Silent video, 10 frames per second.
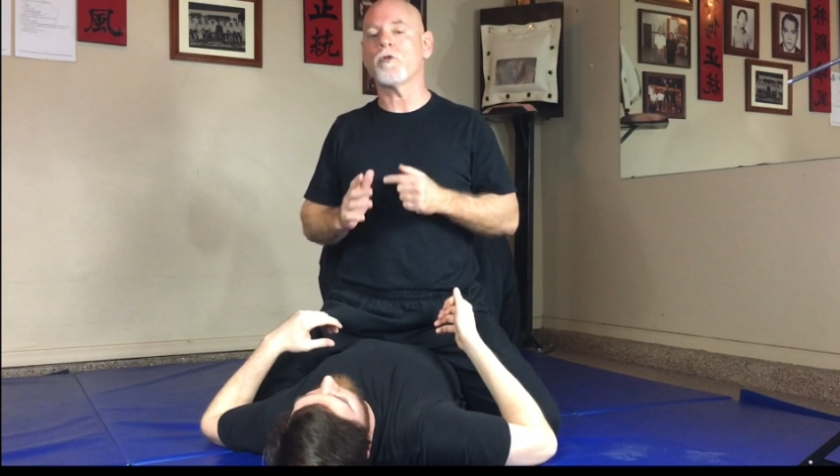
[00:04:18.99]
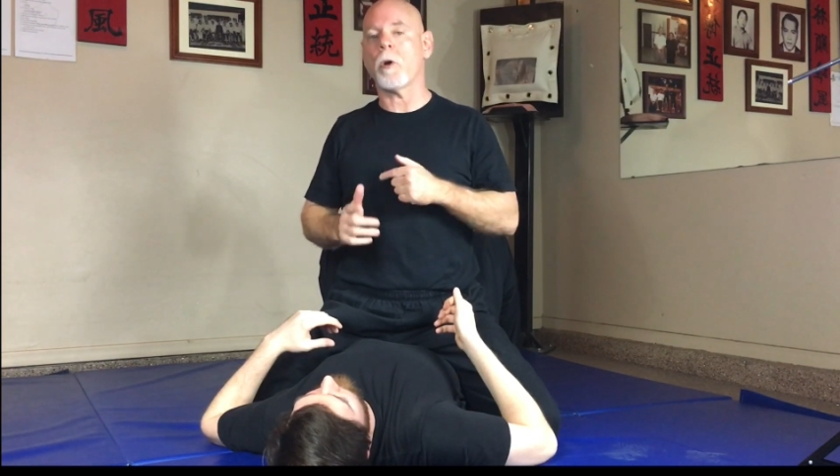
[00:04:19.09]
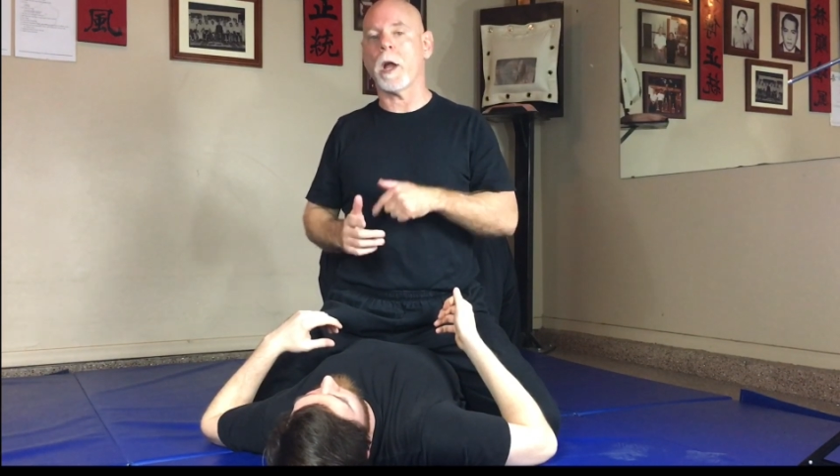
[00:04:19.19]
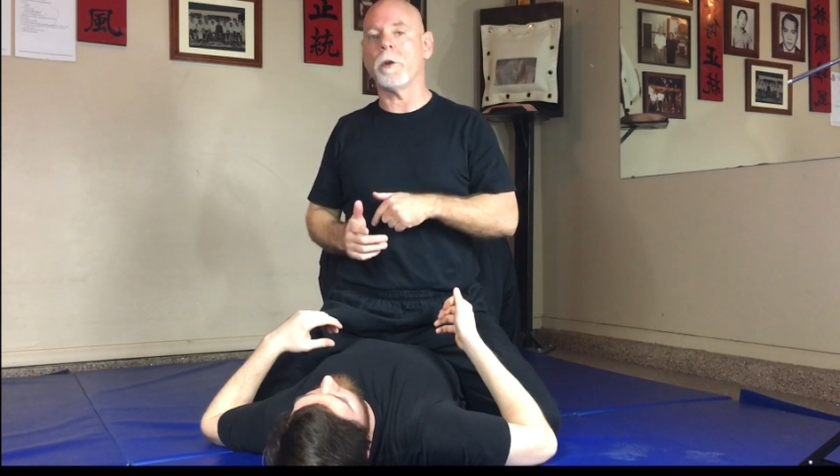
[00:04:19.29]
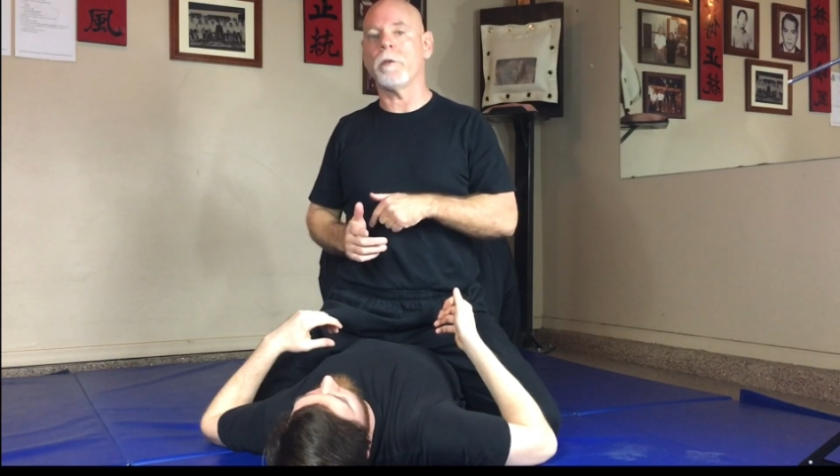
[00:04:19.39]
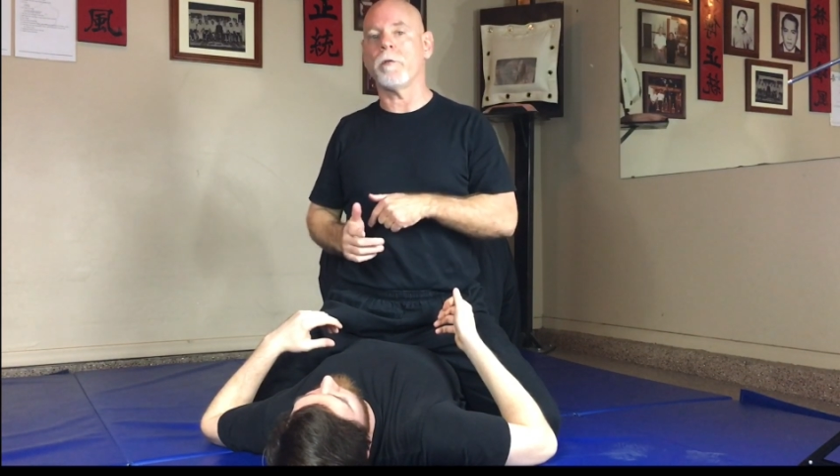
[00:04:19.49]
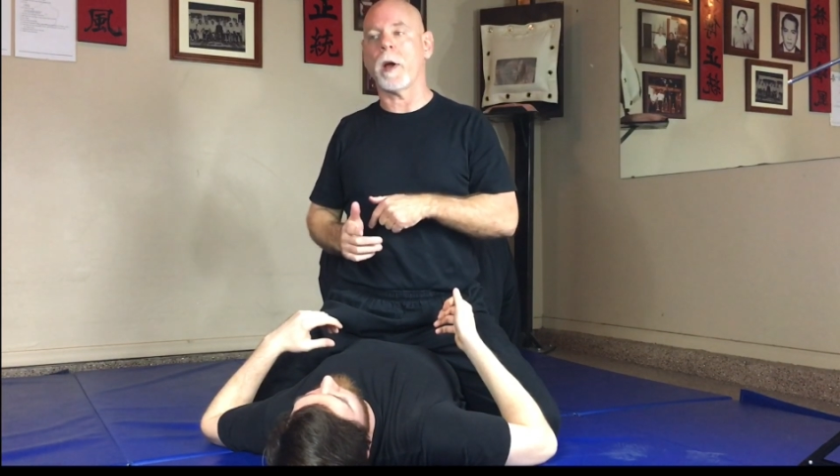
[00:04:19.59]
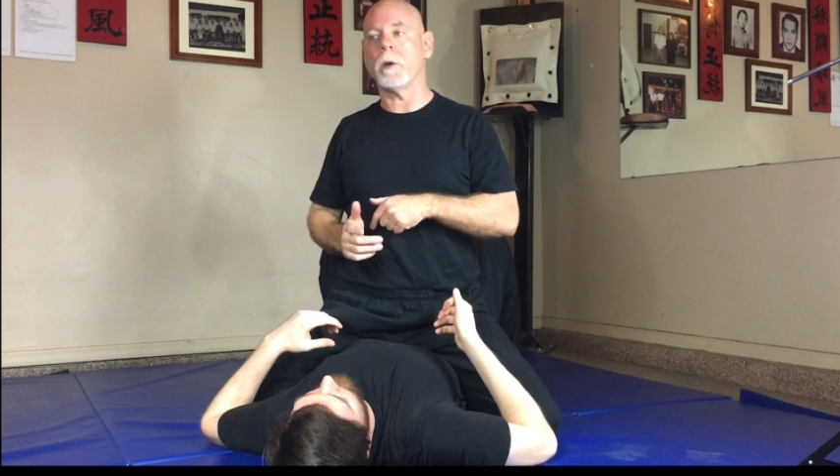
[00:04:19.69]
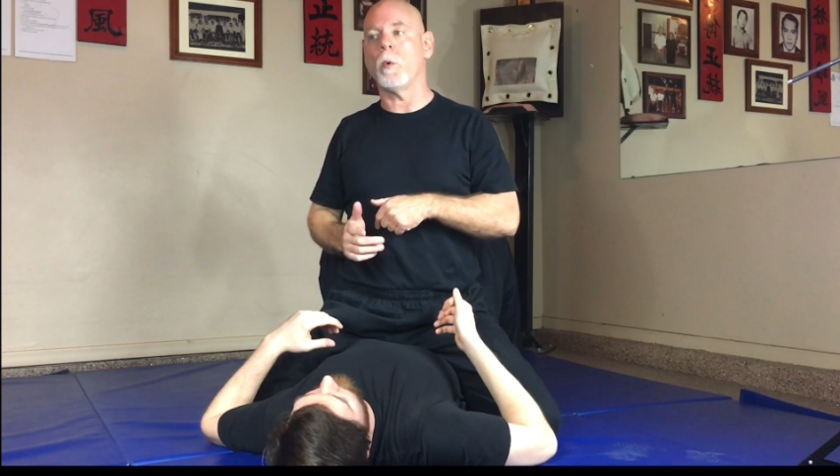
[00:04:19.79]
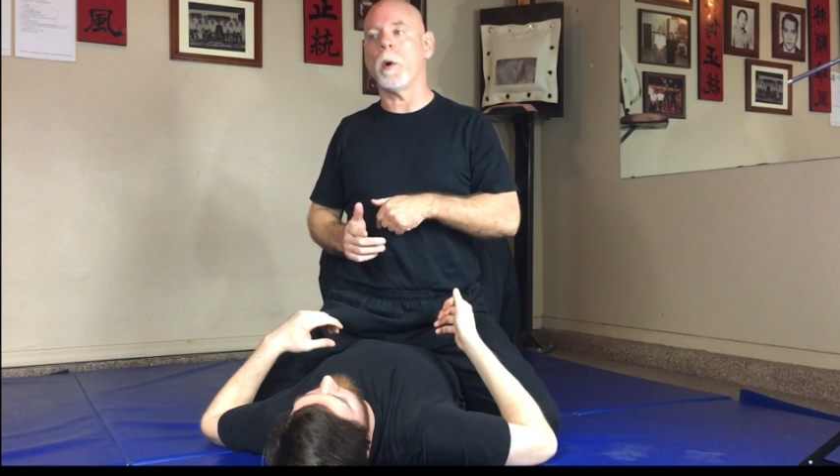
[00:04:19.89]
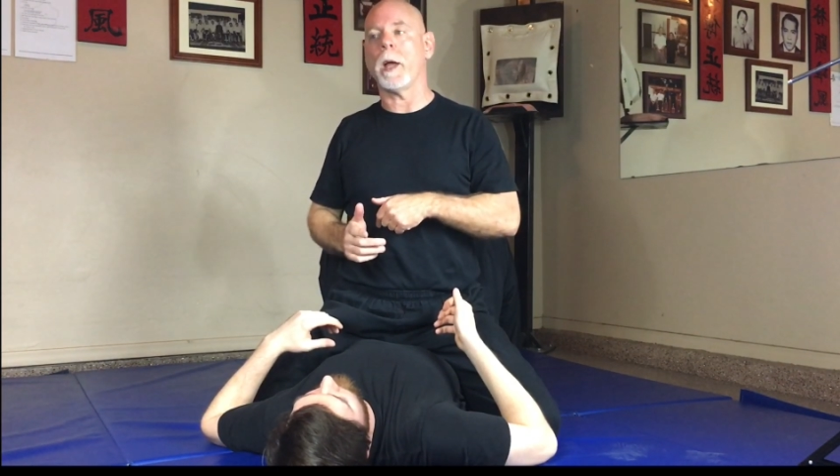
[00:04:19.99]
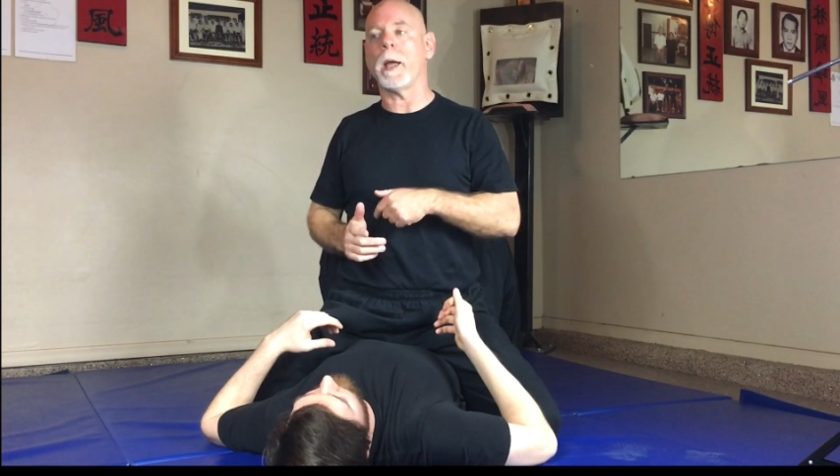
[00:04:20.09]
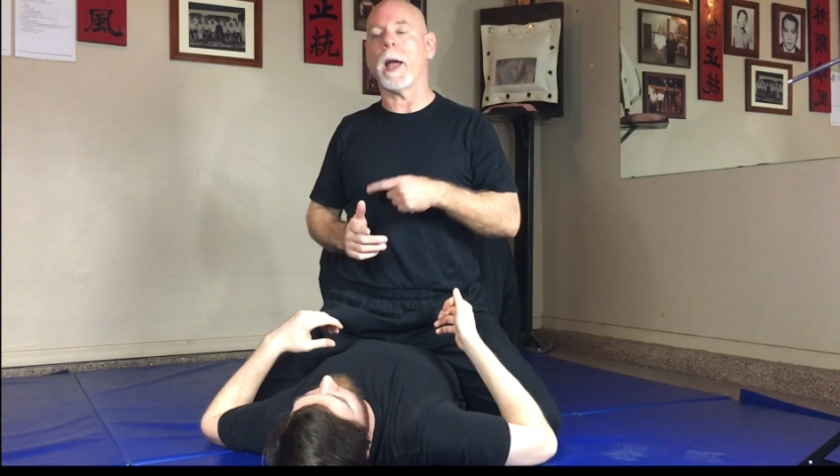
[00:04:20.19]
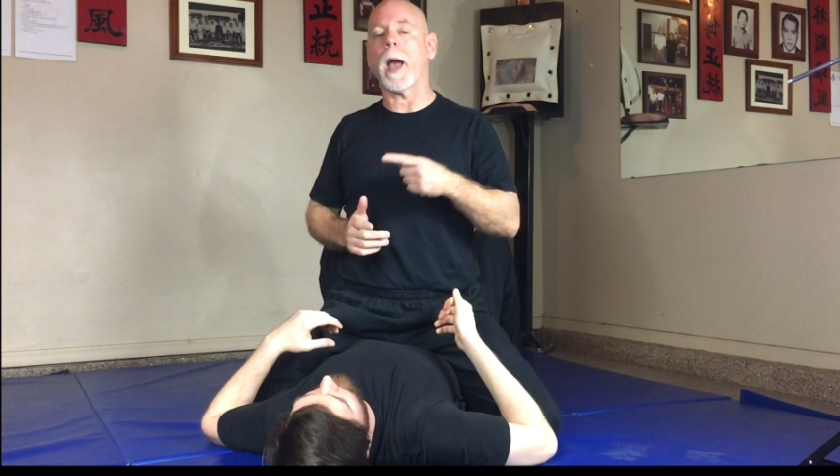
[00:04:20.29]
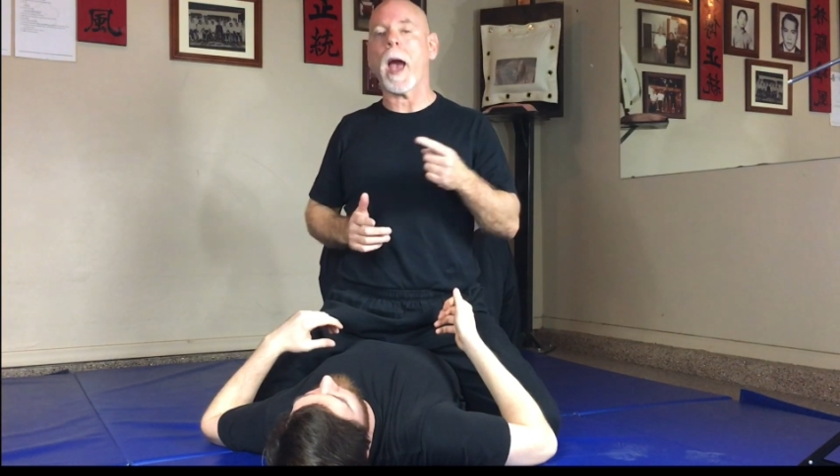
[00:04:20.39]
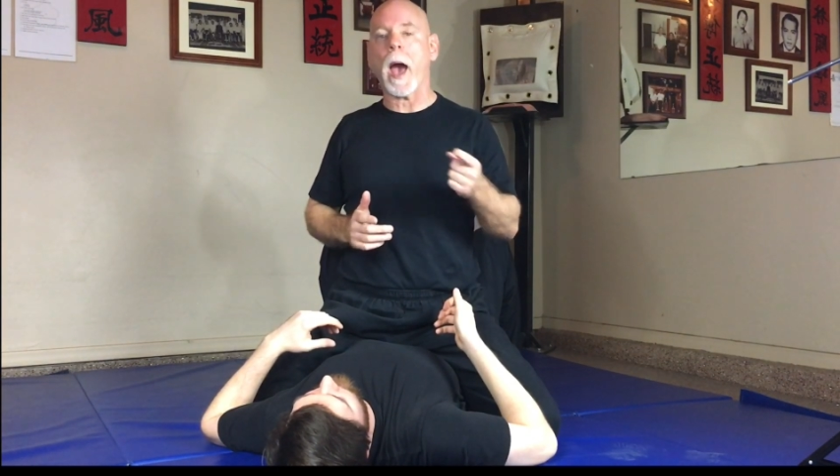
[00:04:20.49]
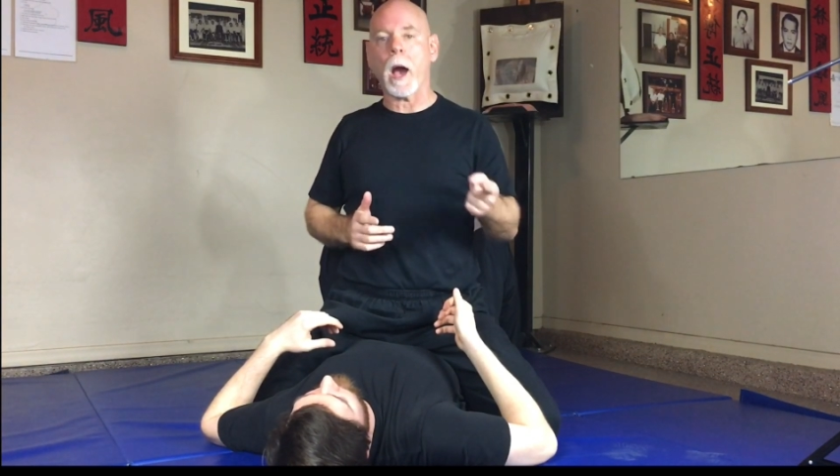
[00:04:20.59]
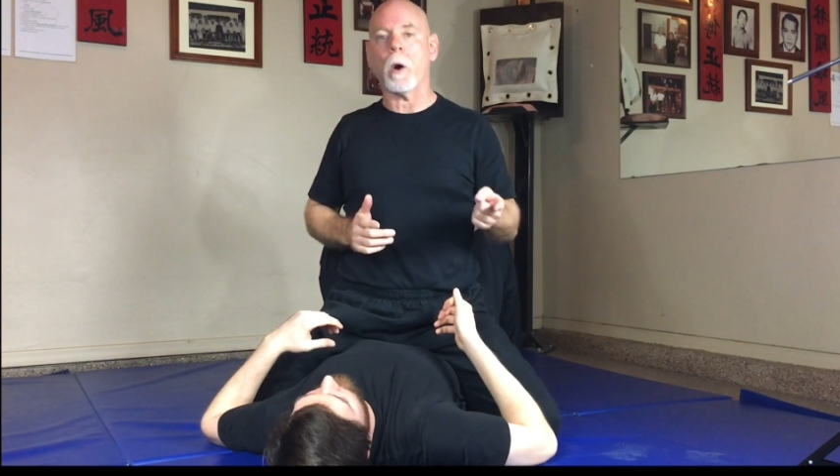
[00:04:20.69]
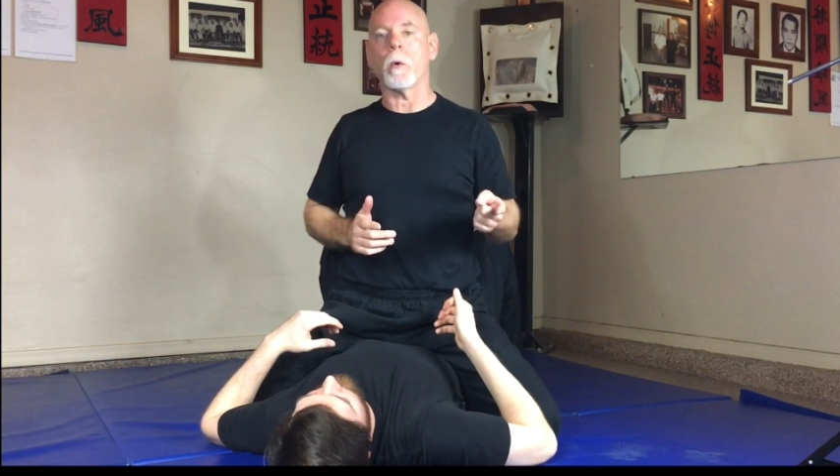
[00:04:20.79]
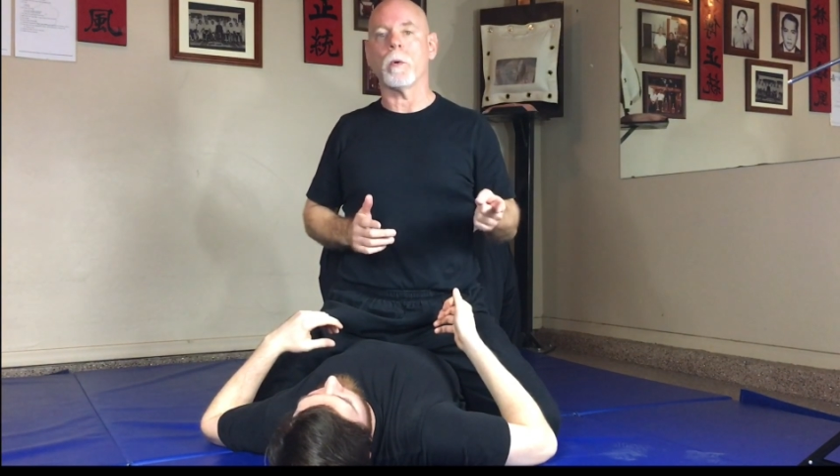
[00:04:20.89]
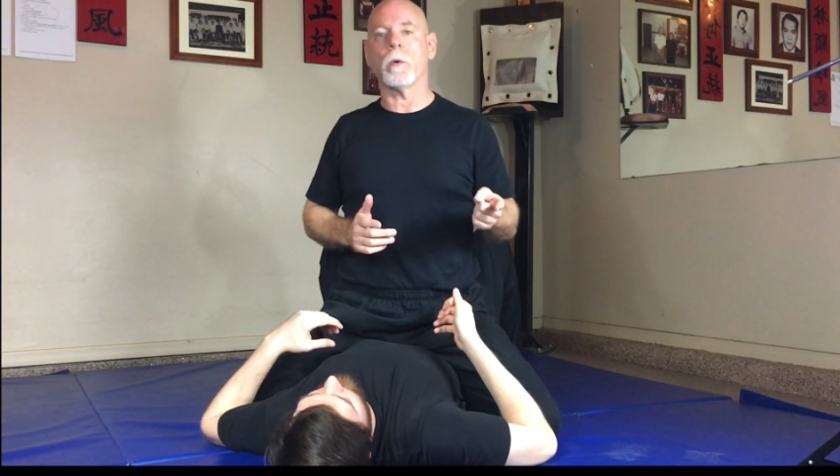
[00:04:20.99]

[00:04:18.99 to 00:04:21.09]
trying to find a way out.